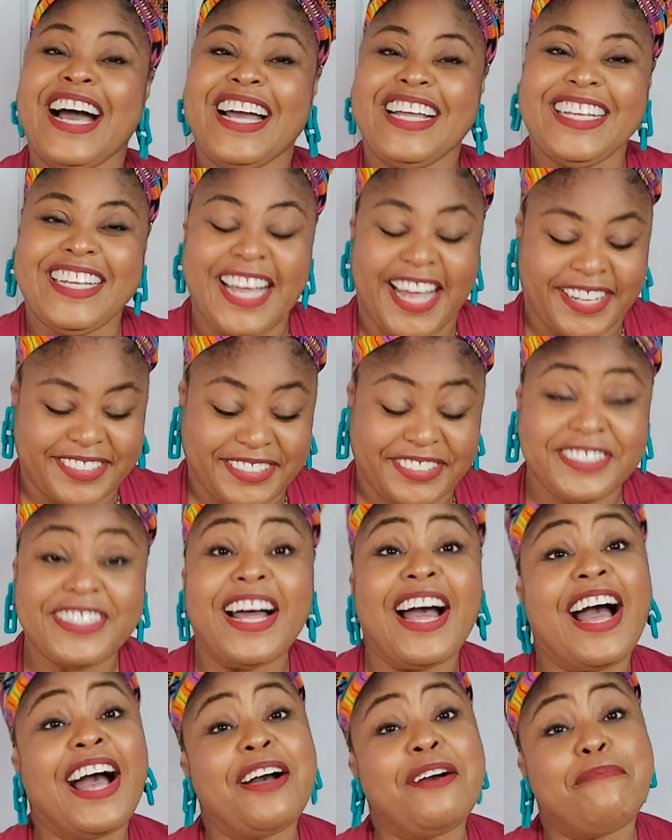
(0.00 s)
Yes,
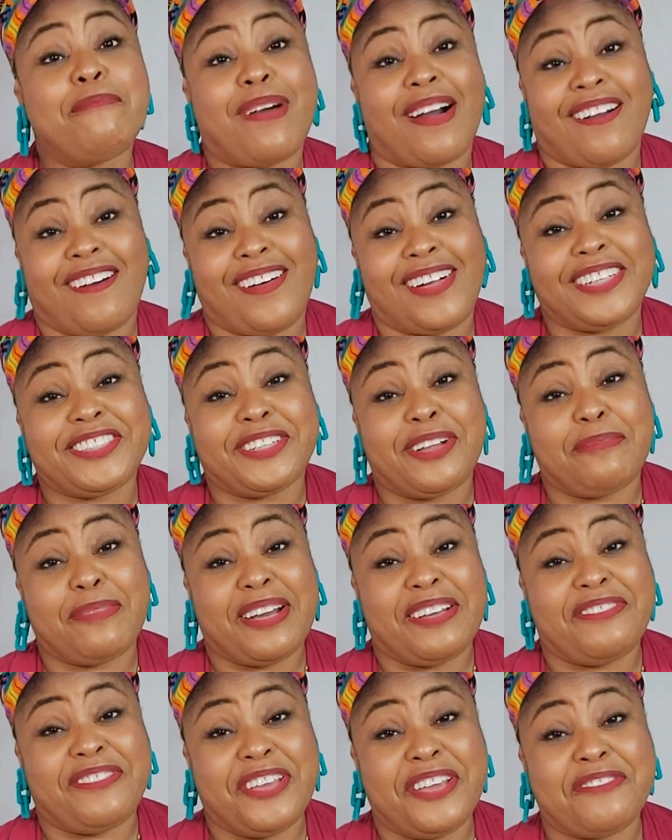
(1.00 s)
Macaw's are
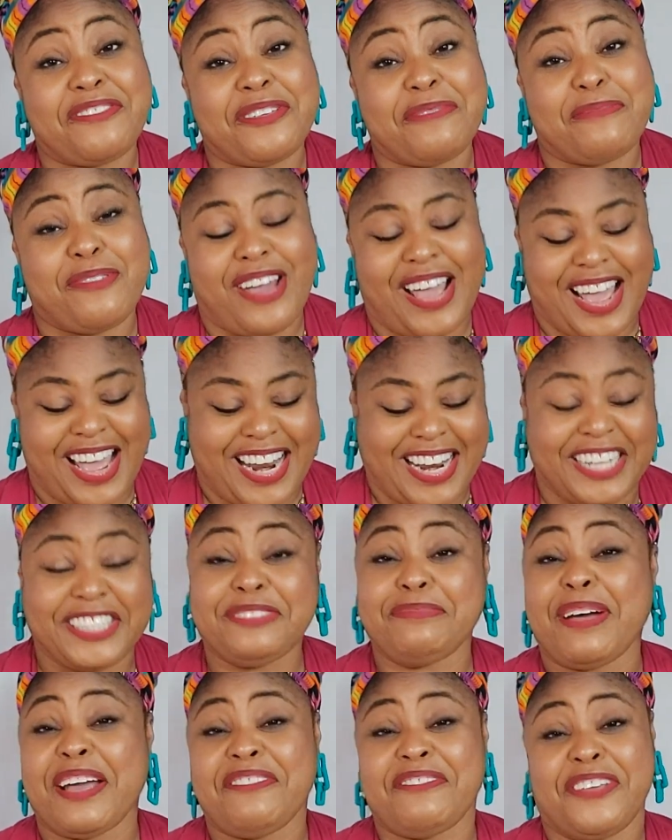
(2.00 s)
my favorite brand,
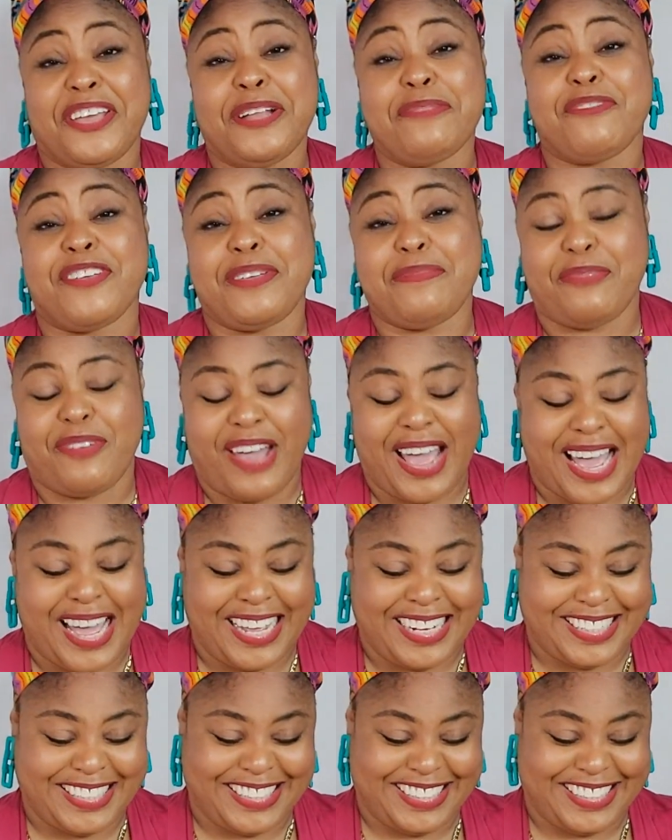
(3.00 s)
is my favorite brand.